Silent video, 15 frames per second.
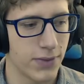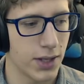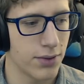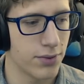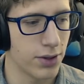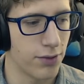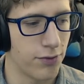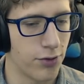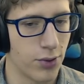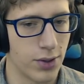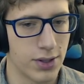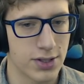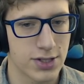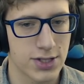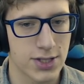with
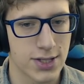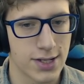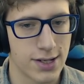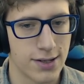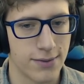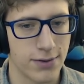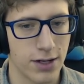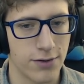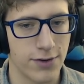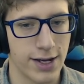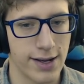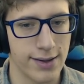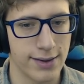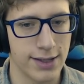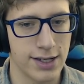force of
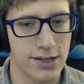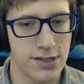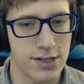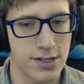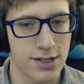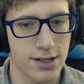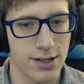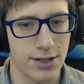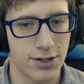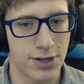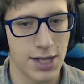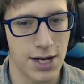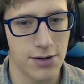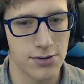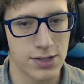at least
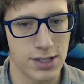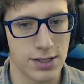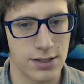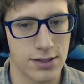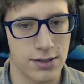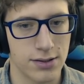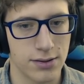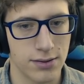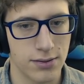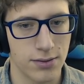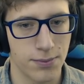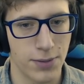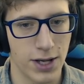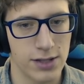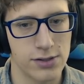1,000
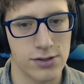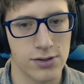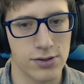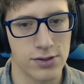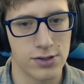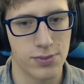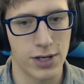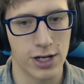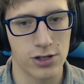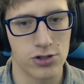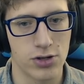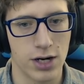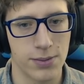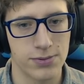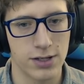pencils being
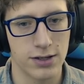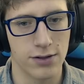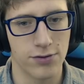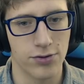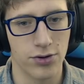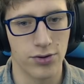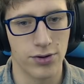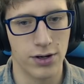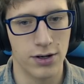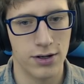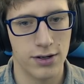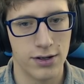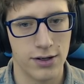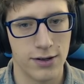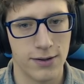dropped on the floor.
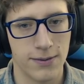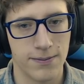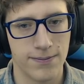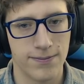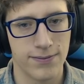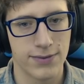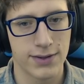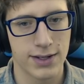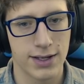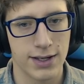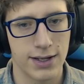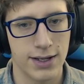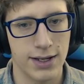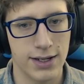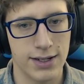
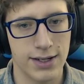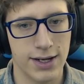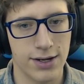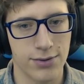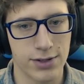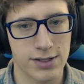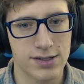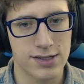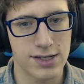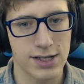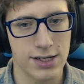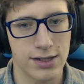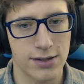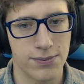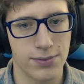And now we see
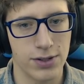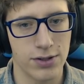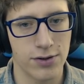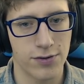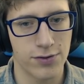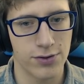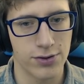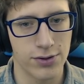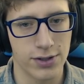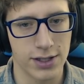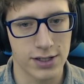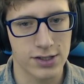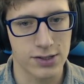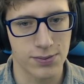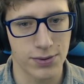the beautiful
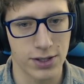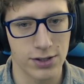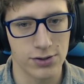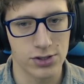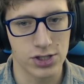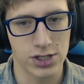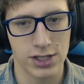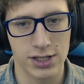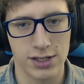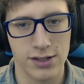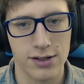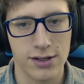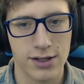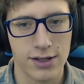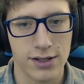explosion,
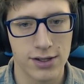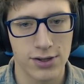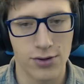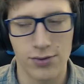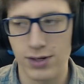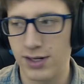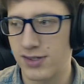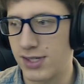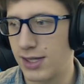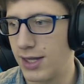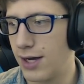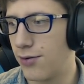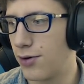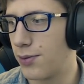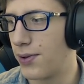the reason
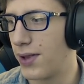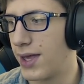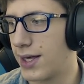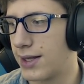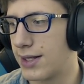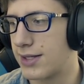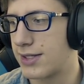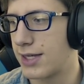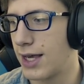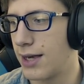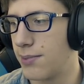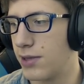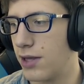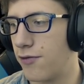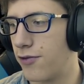that we're playing this
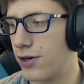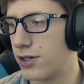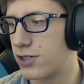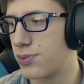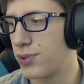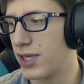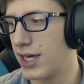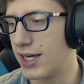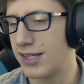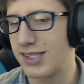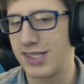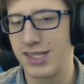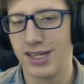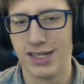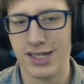game in the first place.